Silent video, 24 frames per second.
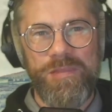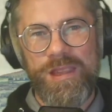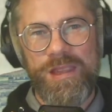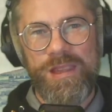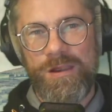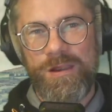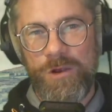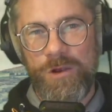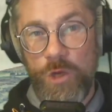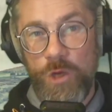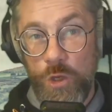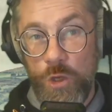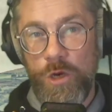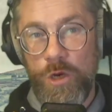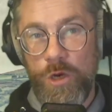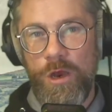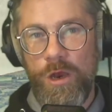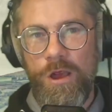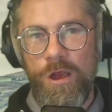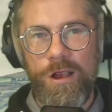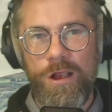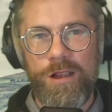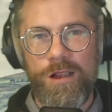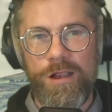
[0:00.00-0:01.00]
good
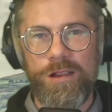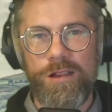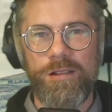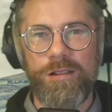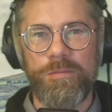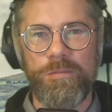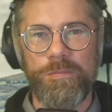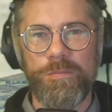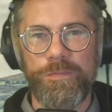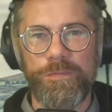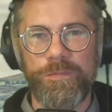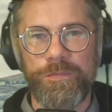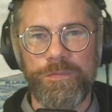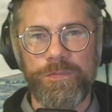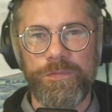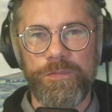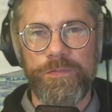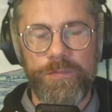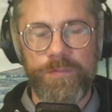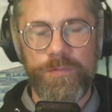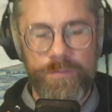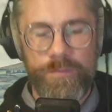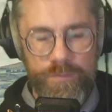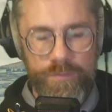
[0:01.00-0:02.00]
luck.
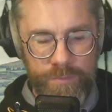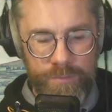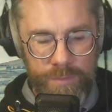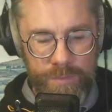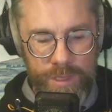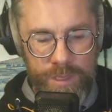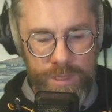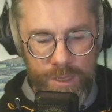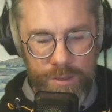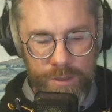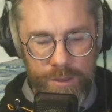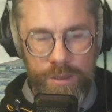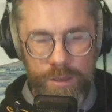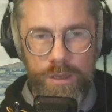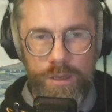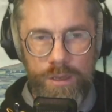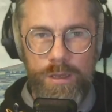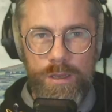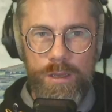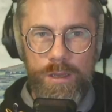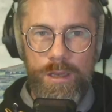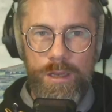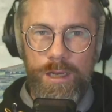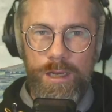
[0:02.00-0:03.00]
Now,
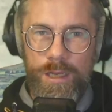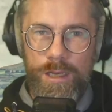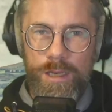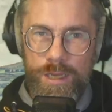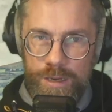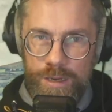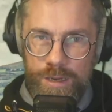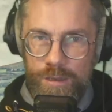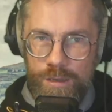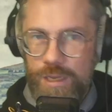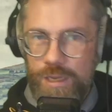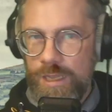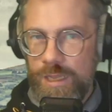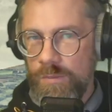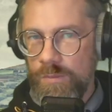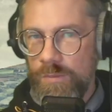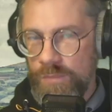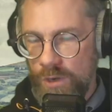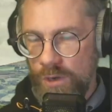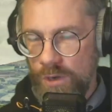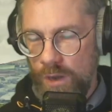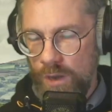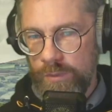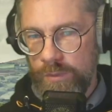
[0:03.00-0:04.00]
clearly the
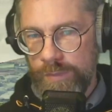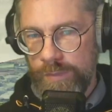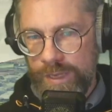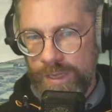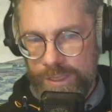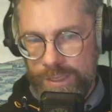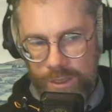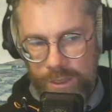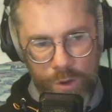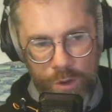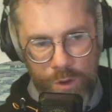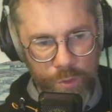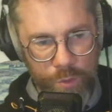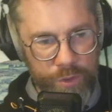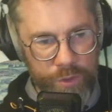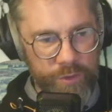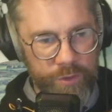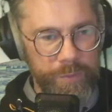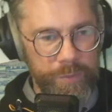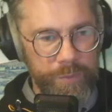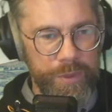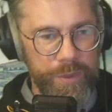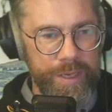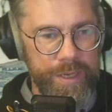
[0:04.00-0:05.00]
problem is not one of
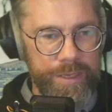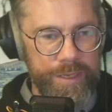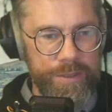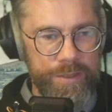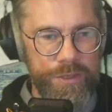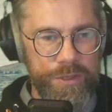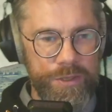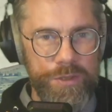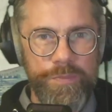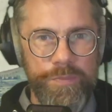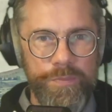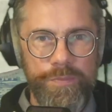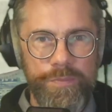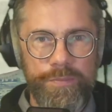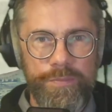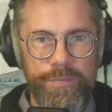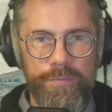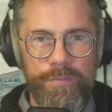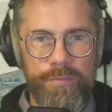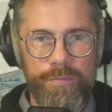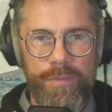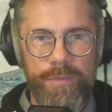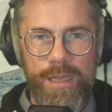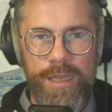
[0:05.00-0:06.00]
brains.
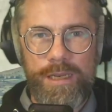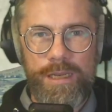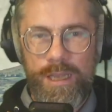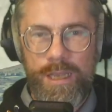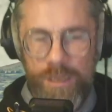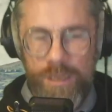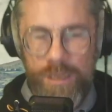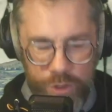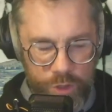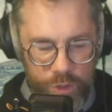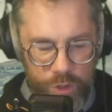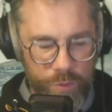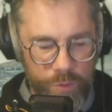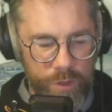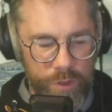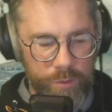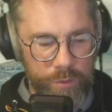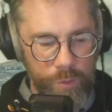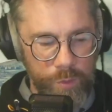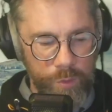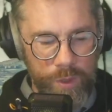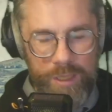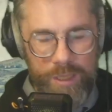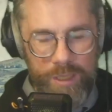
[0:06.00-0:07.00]
And I used to work with
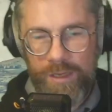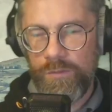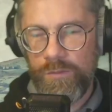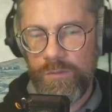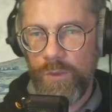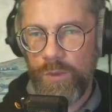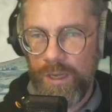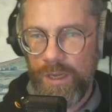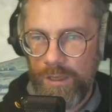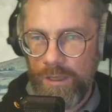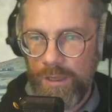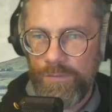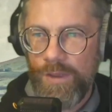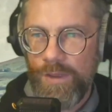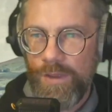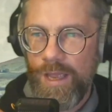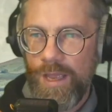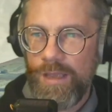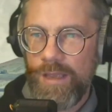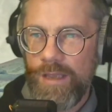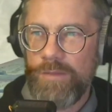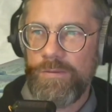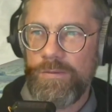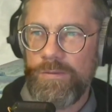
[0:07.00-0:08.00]
Wycliffe. Wycliffe
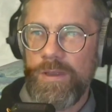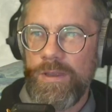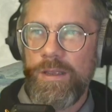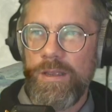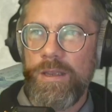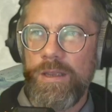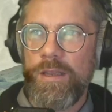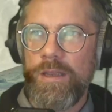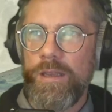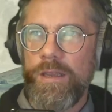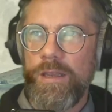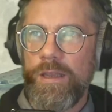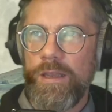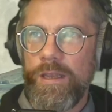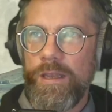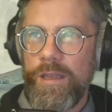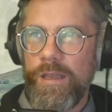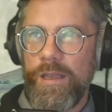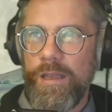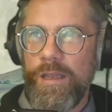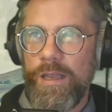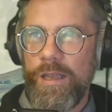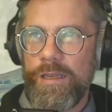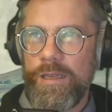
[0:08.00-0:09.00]
has
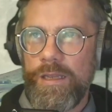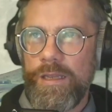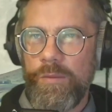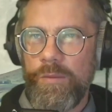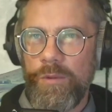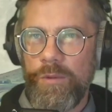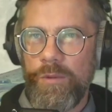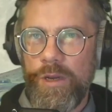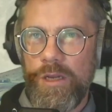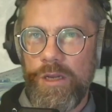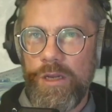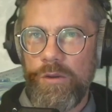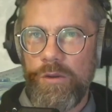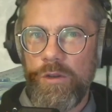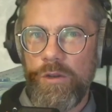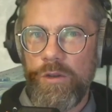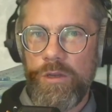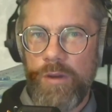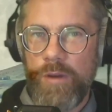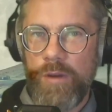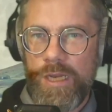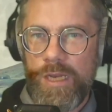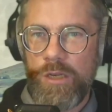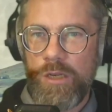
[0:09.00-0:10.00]
the
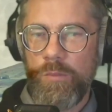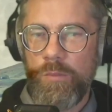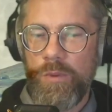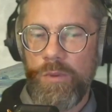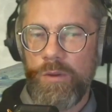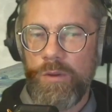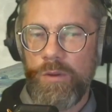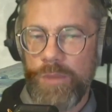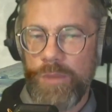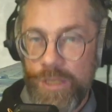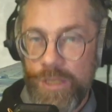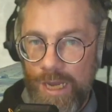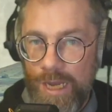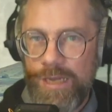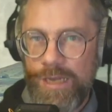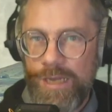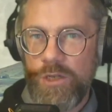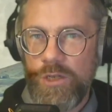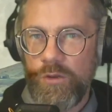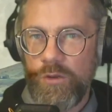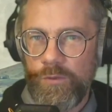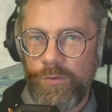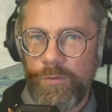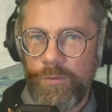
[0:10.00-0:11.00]
greatest number or percentage
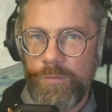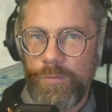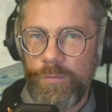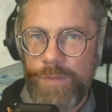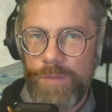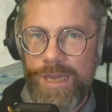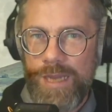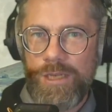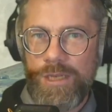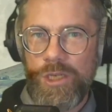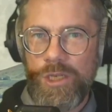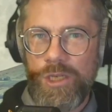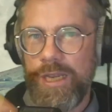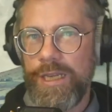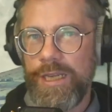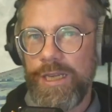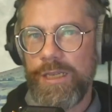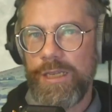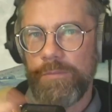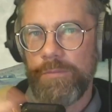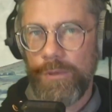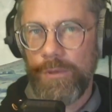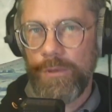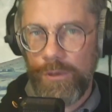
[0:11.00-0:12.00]
of PhDs
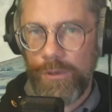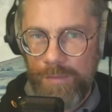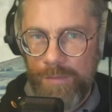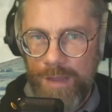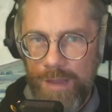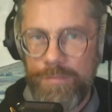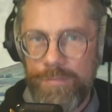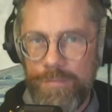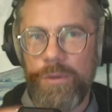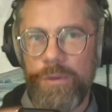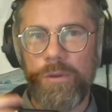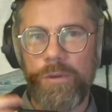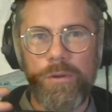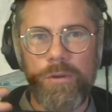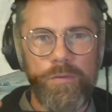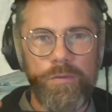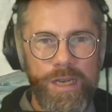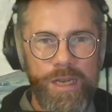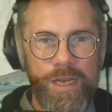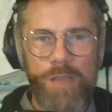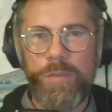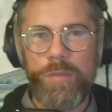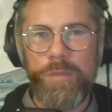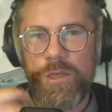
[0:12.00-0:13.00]
per member of
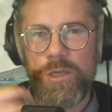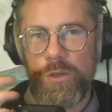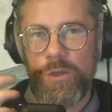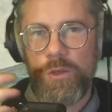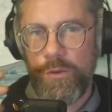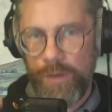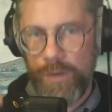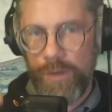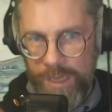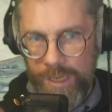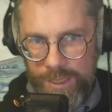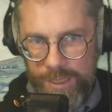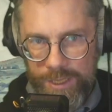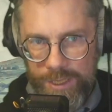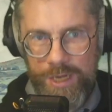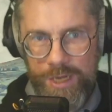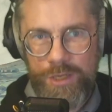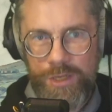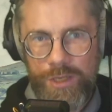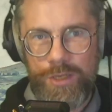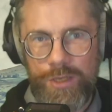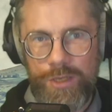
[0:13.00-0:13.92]
any mission organization.